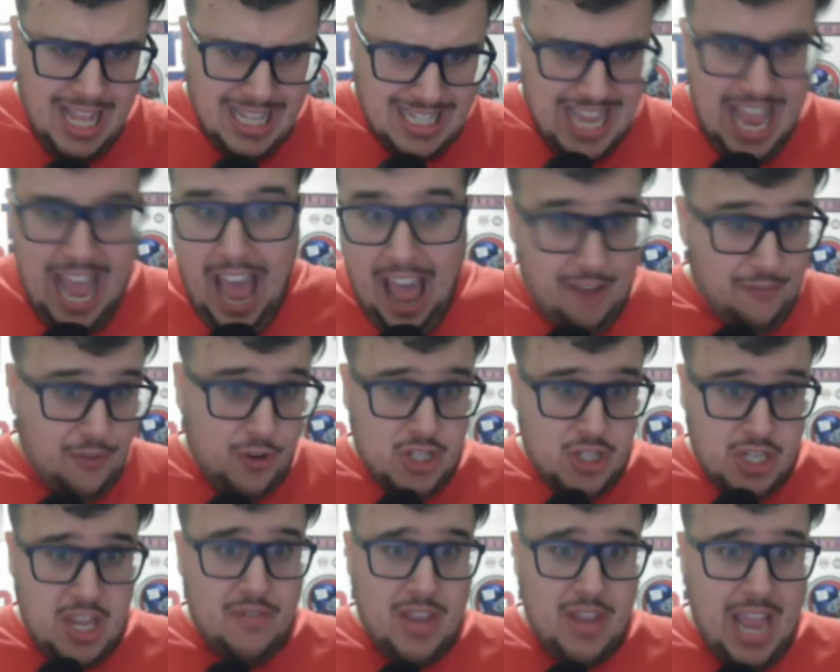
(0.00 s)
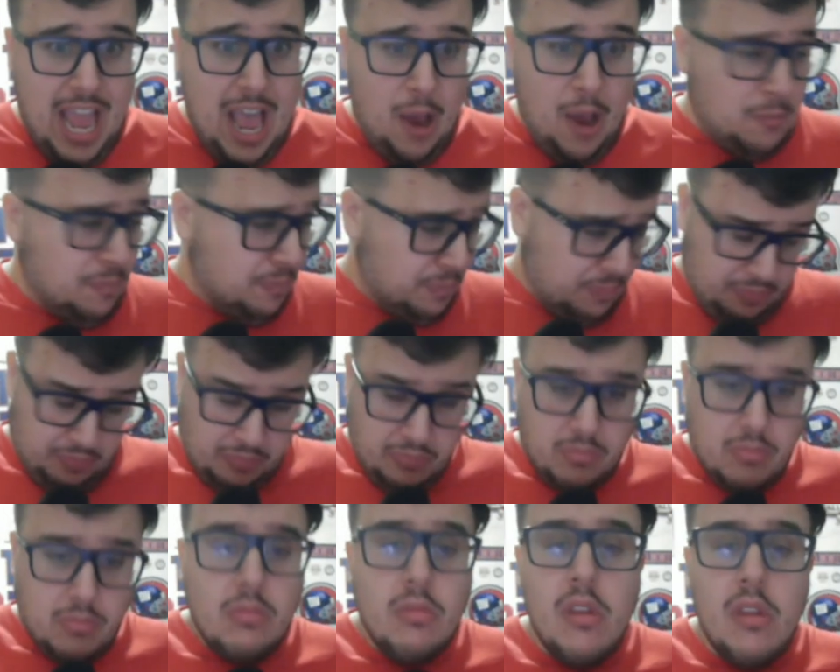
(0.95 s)
to average giving up
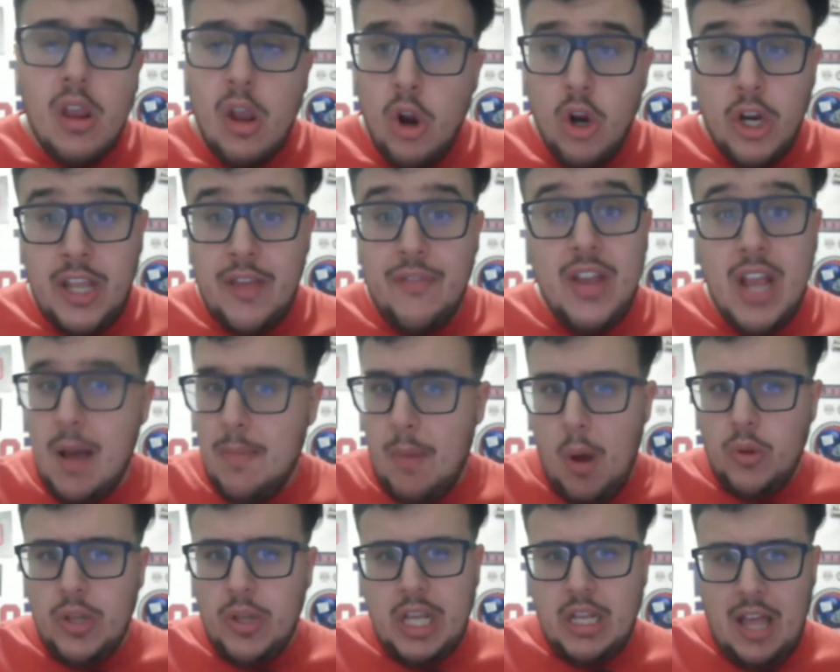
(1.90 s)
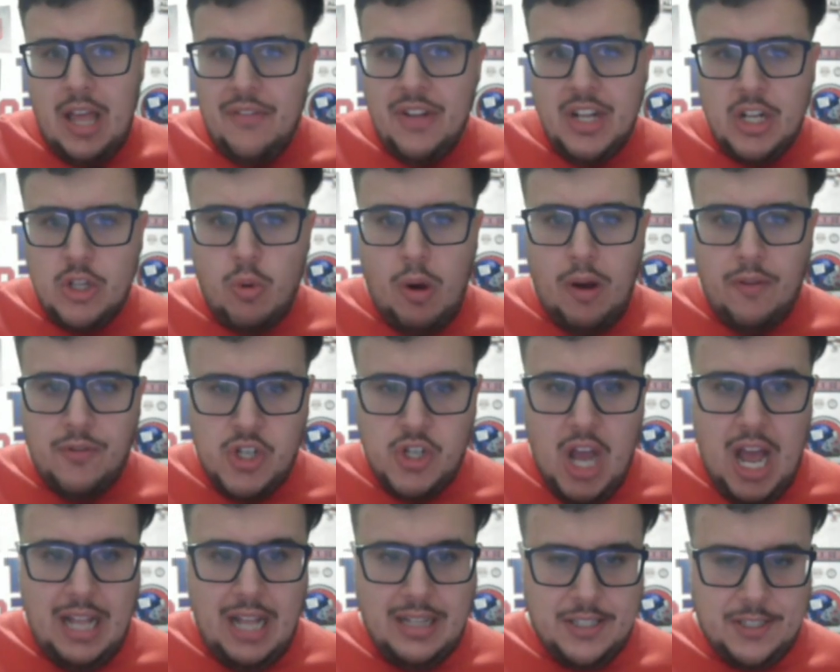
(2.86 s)
only 11 to 12
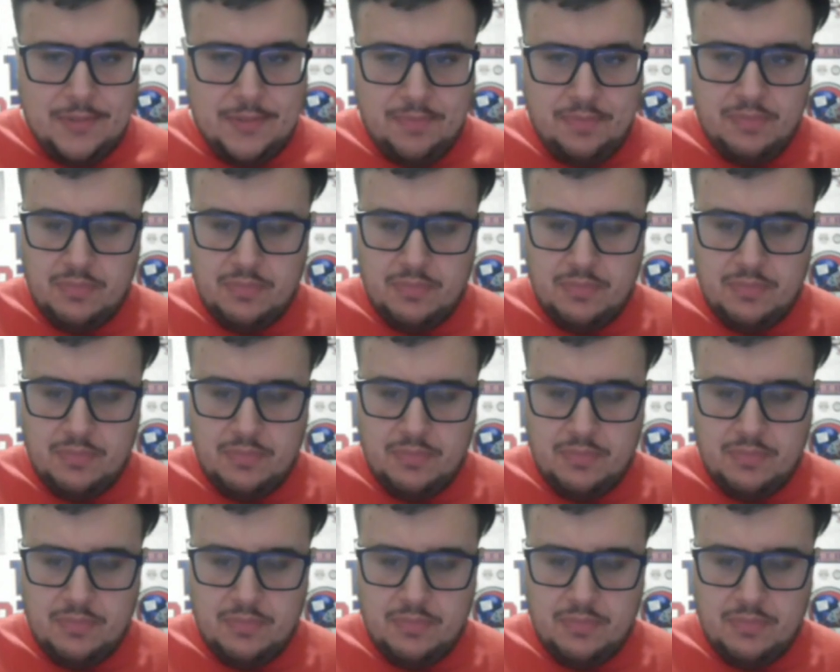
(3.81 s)
shots.